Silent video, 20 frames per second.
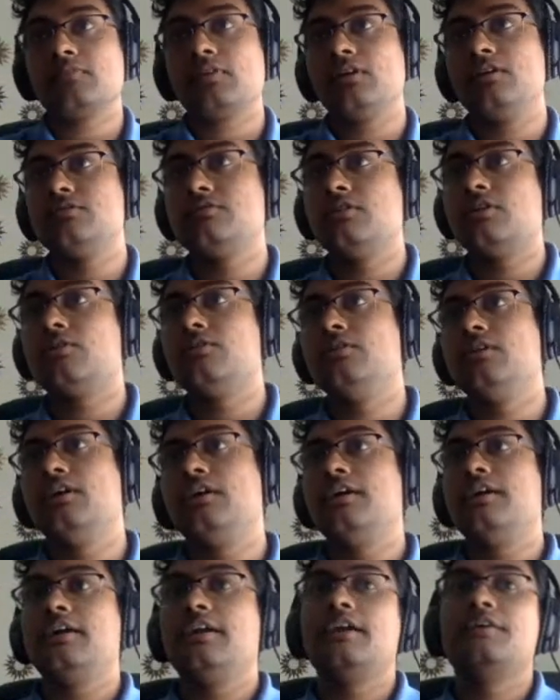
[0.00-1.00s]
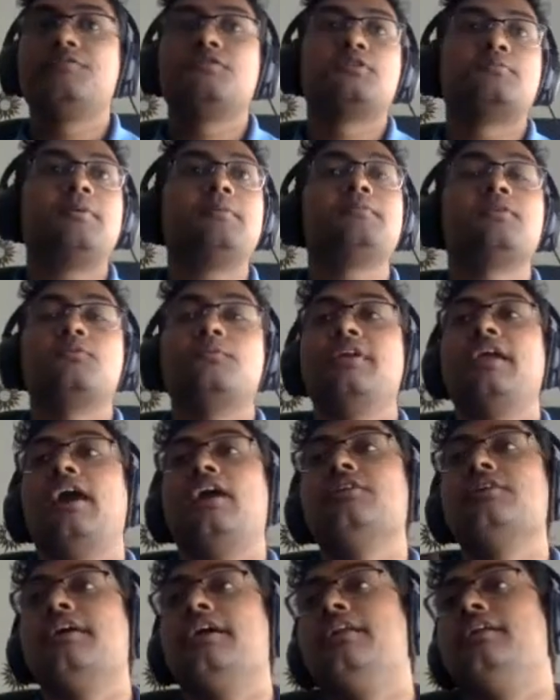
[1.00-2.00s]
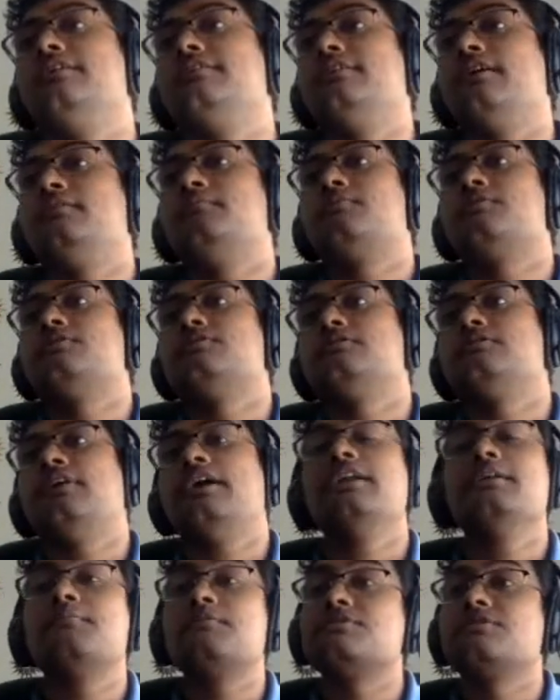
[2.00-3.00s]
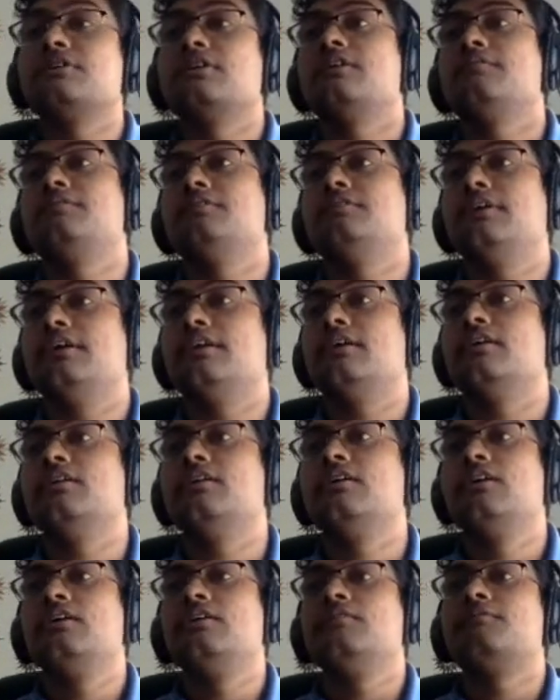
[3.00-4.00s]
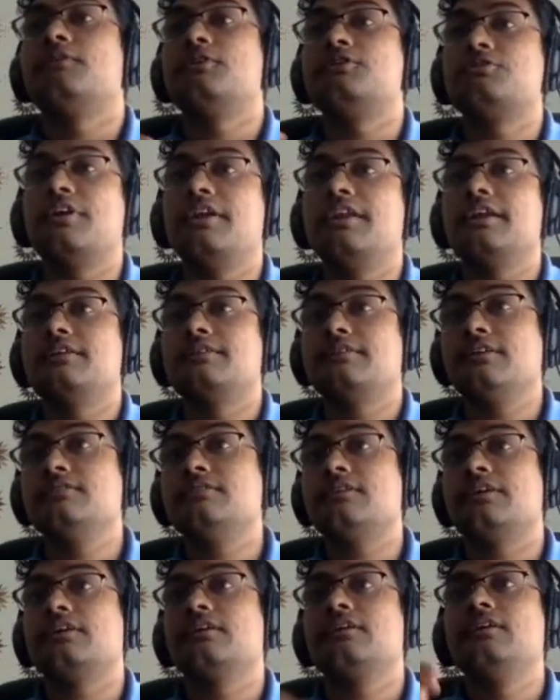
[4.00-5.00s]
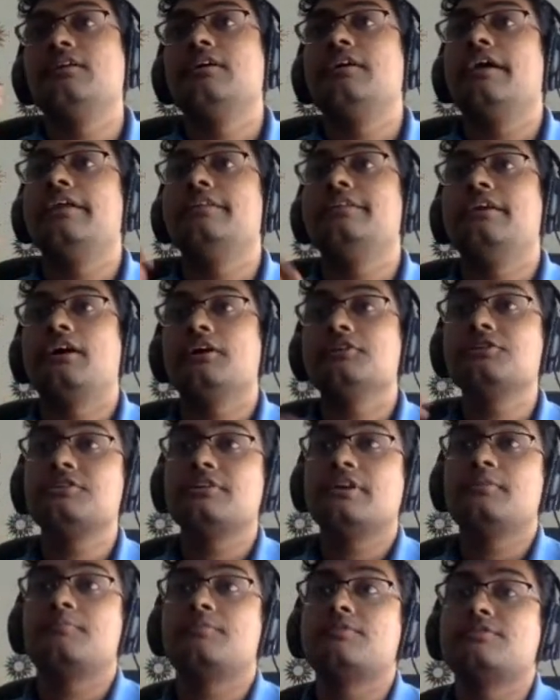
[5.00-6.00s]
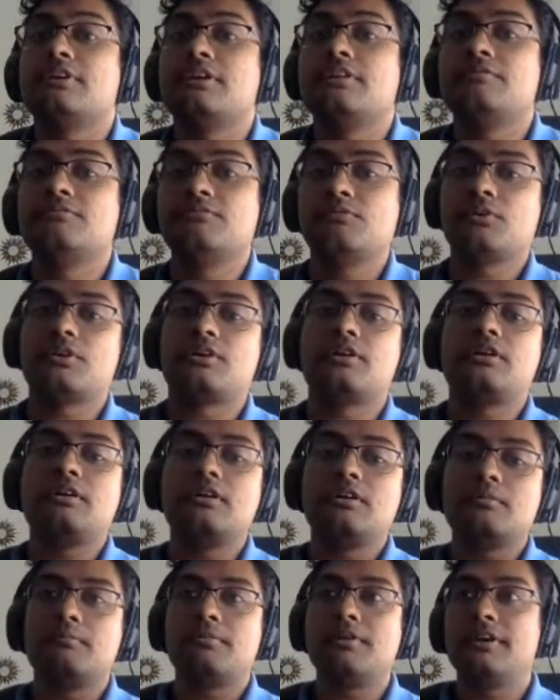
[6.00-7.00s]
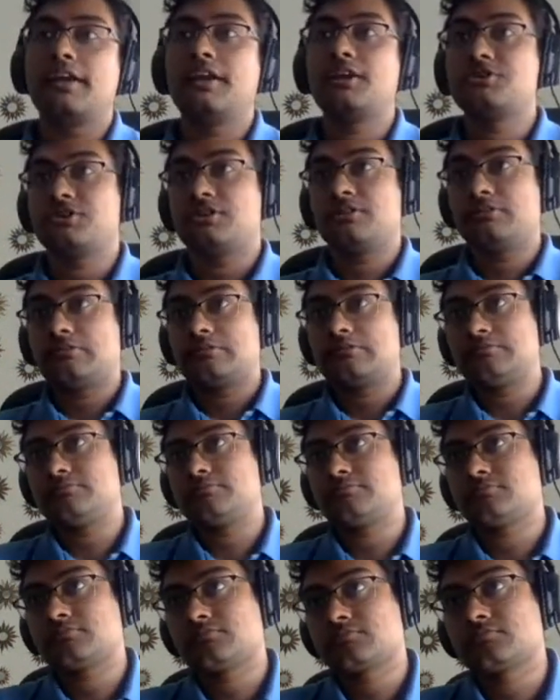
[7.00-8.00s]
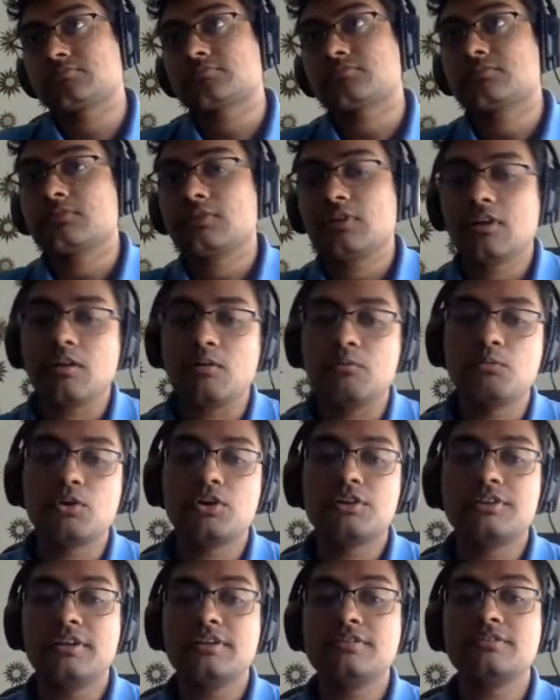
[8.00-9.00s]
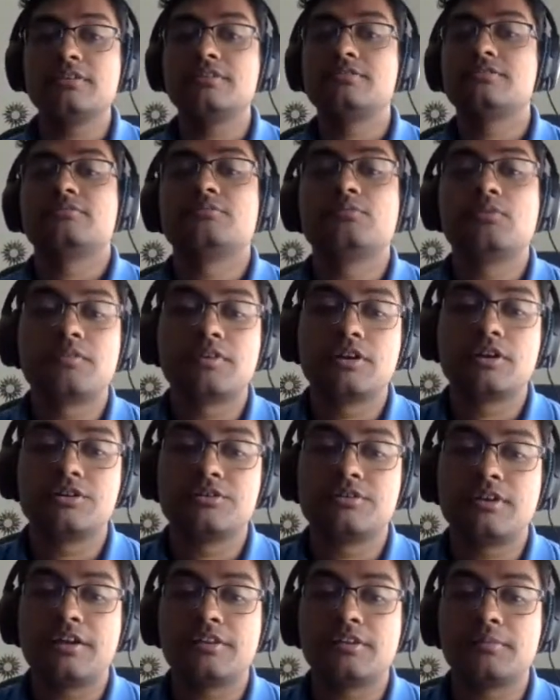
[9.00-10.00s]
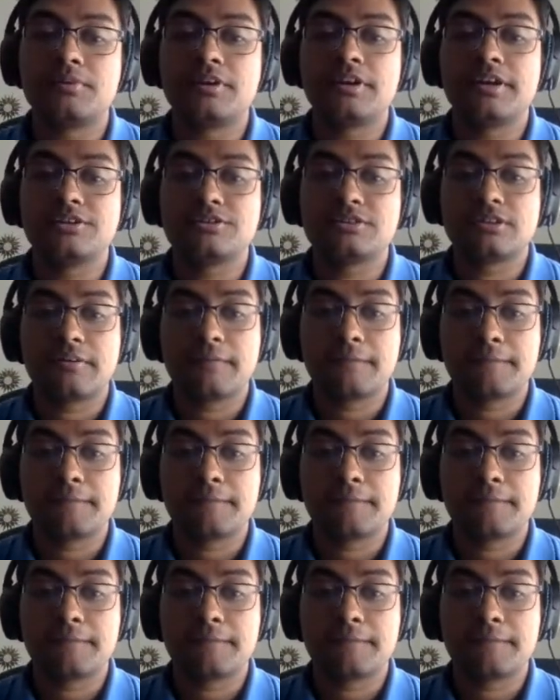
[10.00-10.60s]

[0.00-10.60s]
So if you remember, we allocated 90% of the data for training and testing, and the other 10% for prediction. Well, this is what we're going to do now, the prediction.